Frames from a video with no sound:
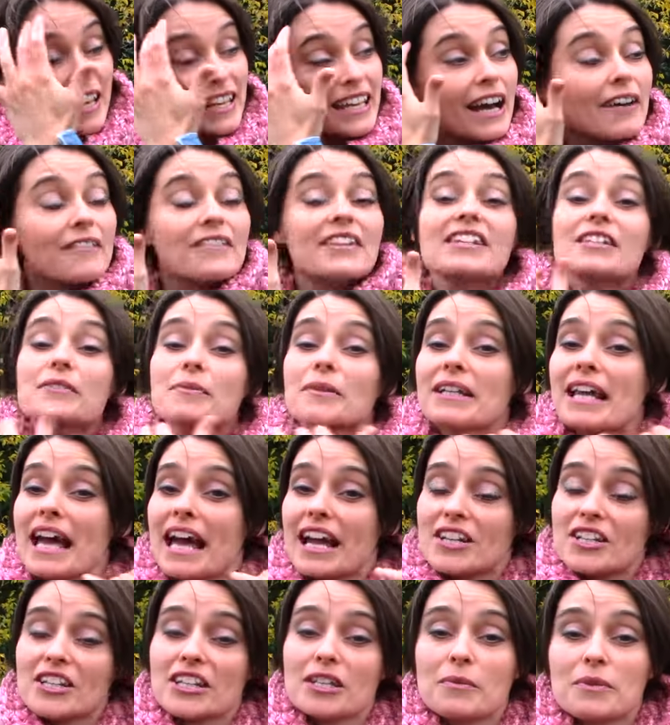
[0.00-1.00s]
Now this one
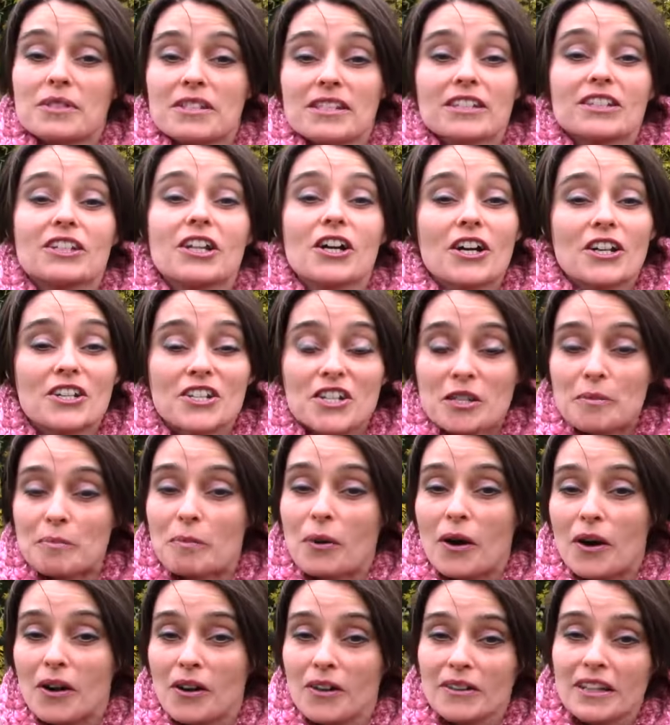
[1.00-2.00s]
actually was the largest
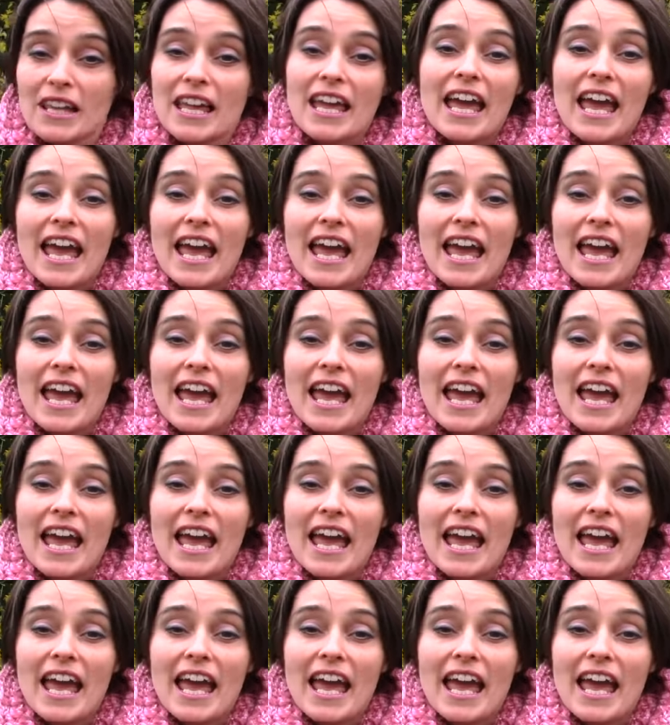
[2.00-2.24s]
ball,